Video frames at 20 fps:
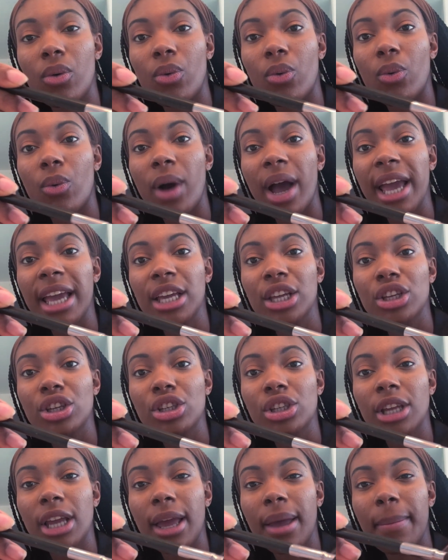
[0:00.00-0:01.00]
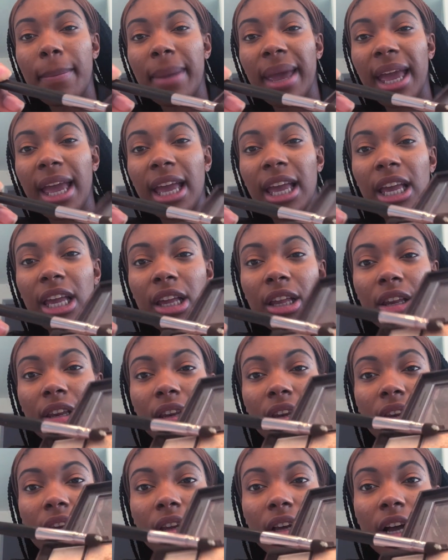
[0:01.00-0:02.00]
white
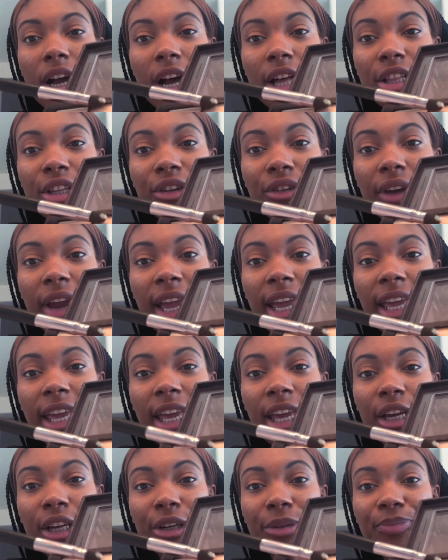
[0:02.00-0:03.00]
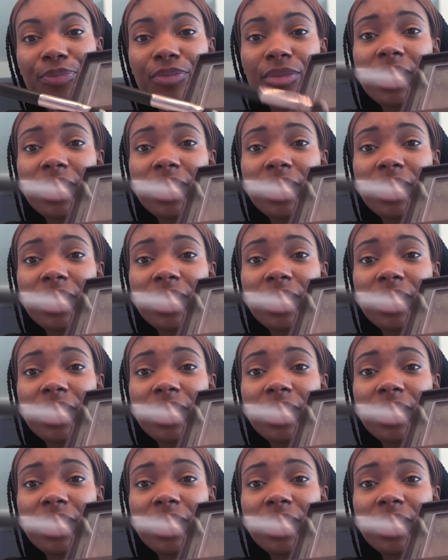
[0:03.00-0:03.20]
champagne color right here.